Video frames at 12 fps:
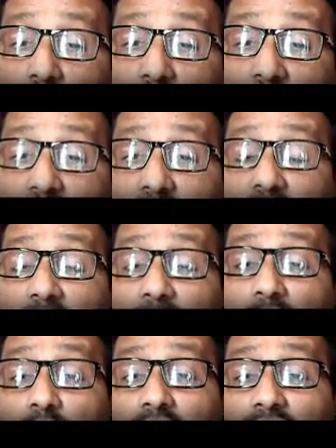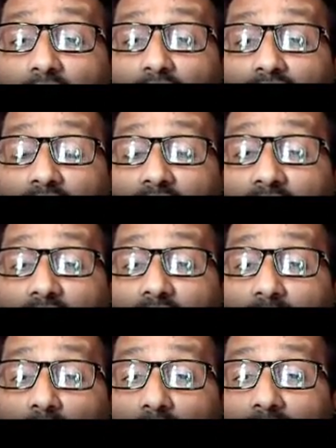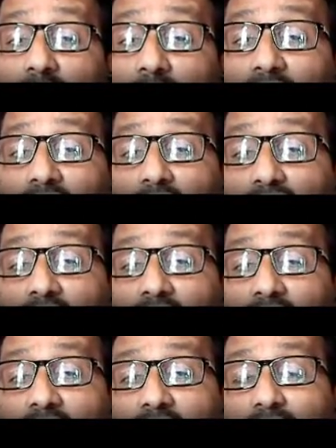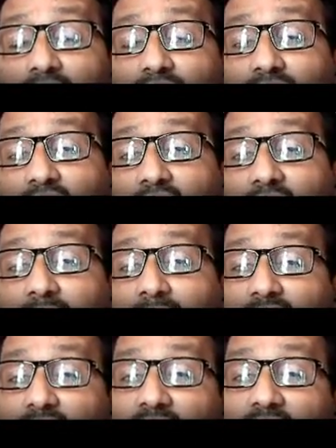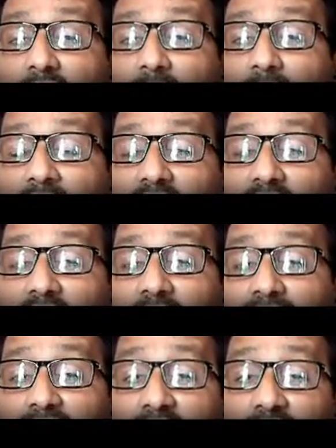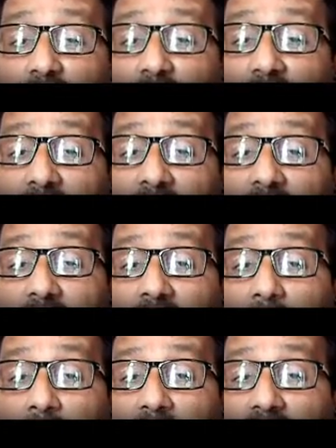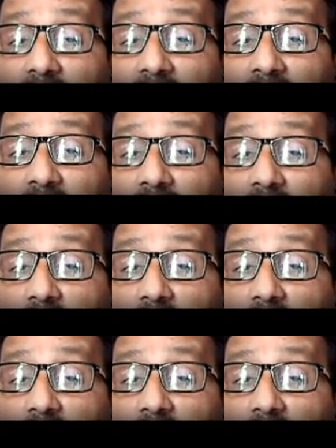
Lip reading: 1 up to 1000. More than 1000, 3 must be combined. This way, peak,